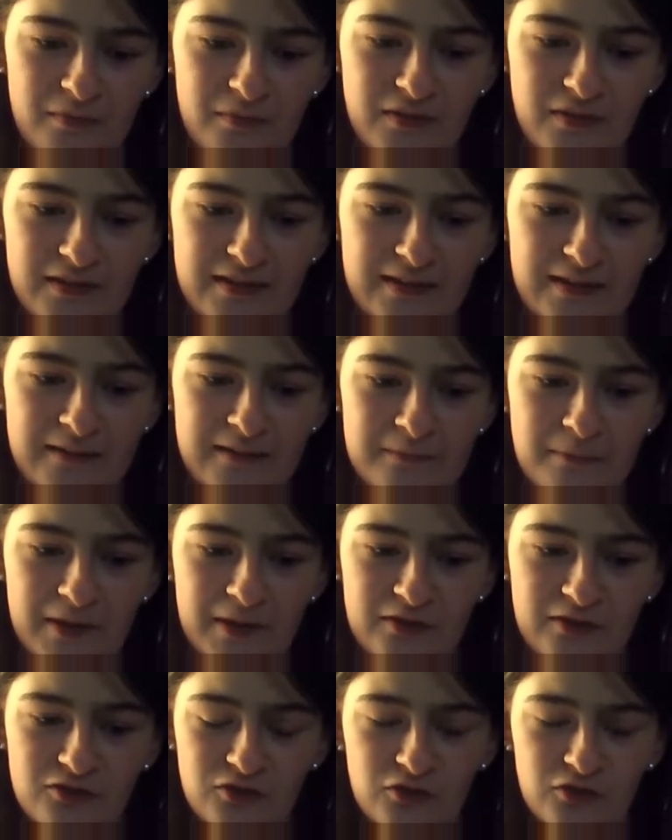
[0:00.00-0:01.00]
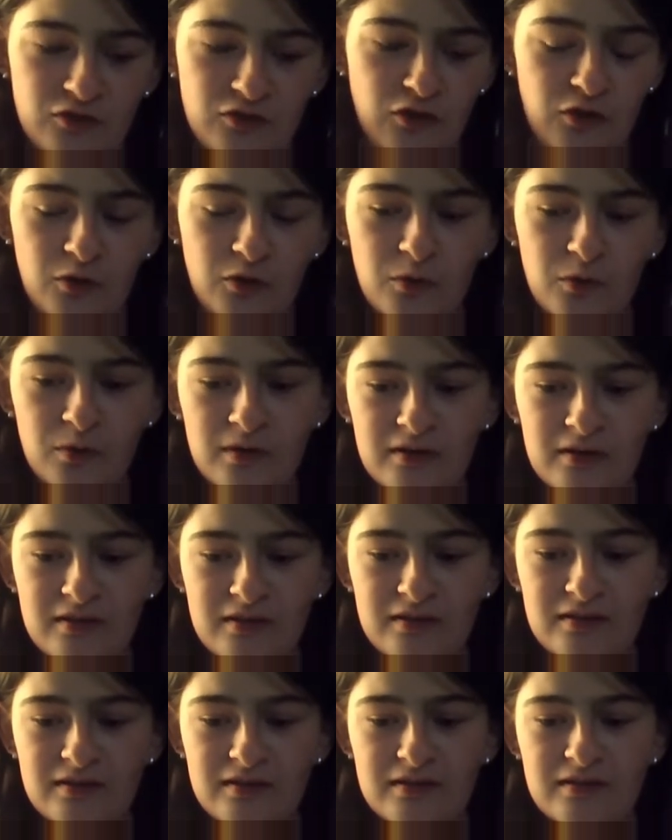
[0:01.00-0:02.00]
Thinking picture two,
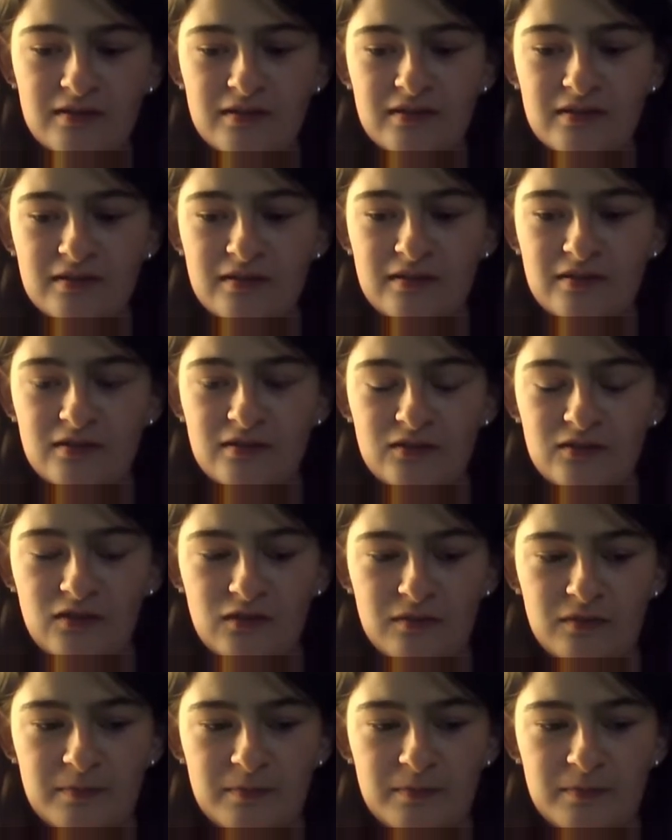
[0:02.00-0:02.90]
just